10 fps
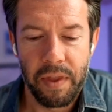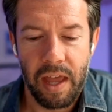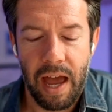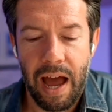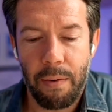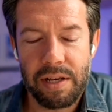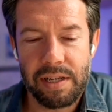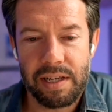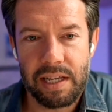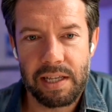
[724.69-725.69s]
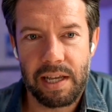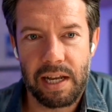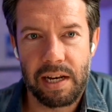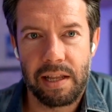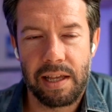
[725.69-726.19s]
how is it
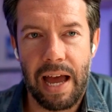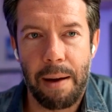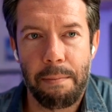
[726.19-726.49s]
then that